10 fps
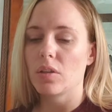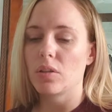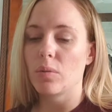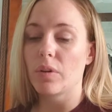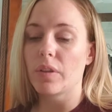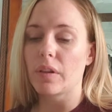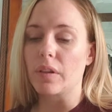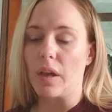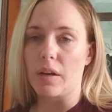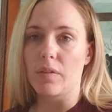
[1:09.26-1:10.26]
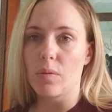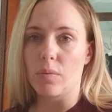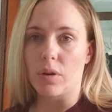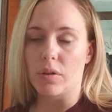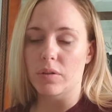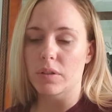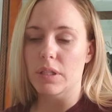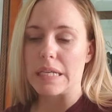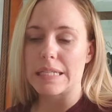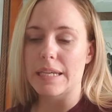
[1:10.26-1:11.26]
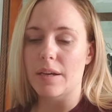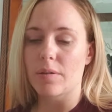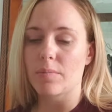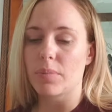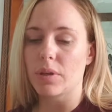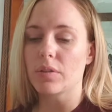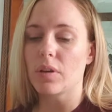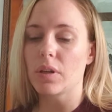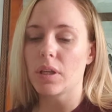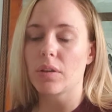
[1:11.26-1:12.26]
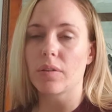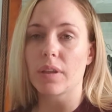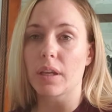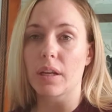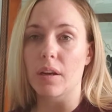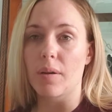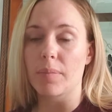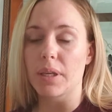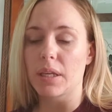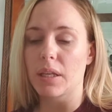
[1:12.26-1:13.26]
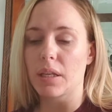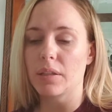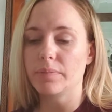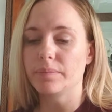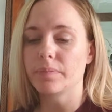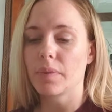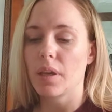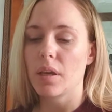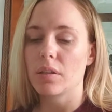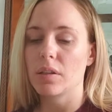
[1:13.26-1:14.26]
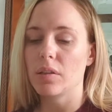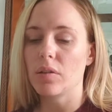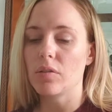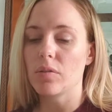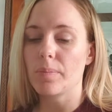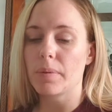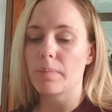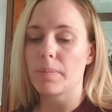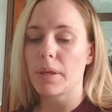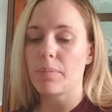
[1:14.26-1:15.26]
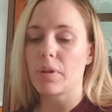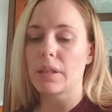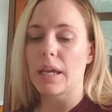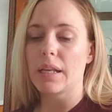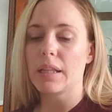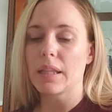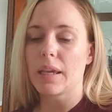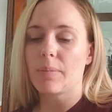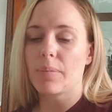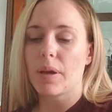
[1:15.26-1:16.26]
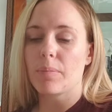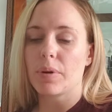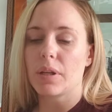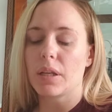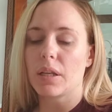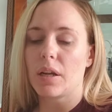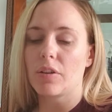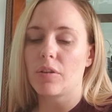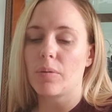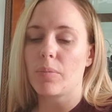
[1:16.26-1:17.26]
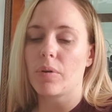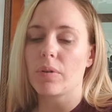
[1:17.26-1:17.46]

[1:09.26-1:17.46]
You are the light of the world, a town built on a hill that cannot be hidden. Neither do people light a lamp and put it under a bowl.